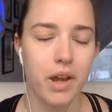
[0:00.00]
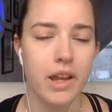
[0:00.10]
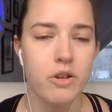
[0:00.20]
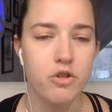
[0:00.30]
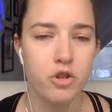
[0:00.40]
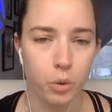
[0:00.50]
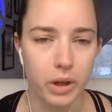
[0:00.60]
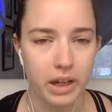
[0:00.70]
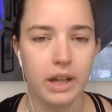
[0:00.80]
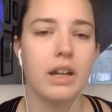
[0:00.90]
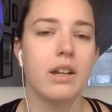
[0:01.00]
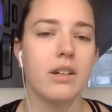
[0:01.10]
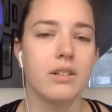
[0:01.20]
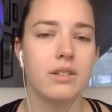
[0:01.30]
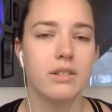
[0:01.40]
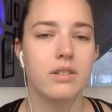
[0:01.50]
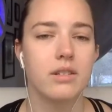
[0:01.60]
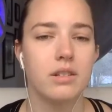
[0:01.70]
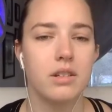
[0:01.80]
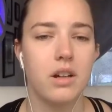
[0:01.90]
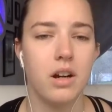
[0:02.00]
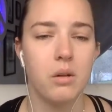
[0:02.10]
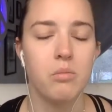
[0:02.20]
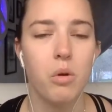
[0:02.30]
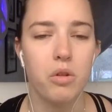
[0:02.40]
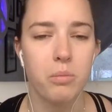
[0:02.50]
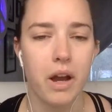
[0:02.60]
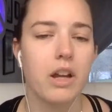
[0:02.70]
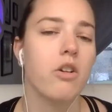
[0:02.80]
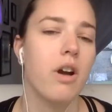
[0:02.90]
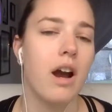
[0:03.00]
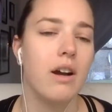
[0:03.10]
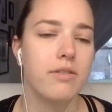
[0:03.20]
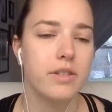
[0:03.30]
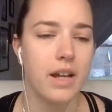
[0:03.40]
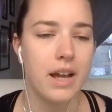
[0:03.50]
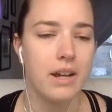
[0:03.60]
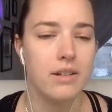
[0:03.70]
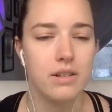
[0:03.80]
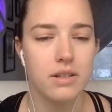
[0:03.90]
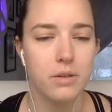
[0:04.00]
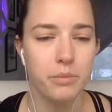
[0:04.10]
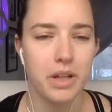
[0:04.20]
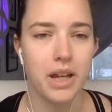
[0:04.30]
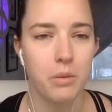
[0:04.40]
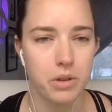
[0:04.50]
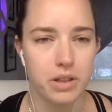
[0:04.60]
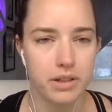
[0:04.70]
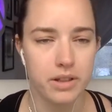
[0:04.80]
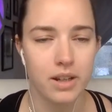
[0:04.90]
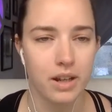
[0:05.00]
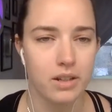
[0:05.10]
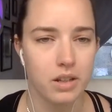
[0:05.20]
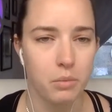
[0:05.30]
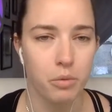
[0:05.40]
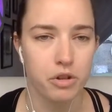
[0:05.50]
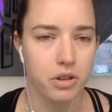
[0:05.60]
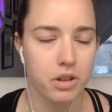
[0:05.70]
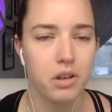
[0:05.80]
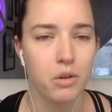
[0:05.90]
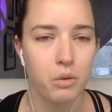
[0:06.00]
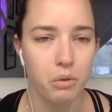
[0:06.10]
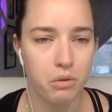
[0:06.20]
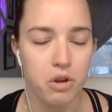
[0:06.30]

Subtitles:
enjoying both my craft and being able to sit next to the person who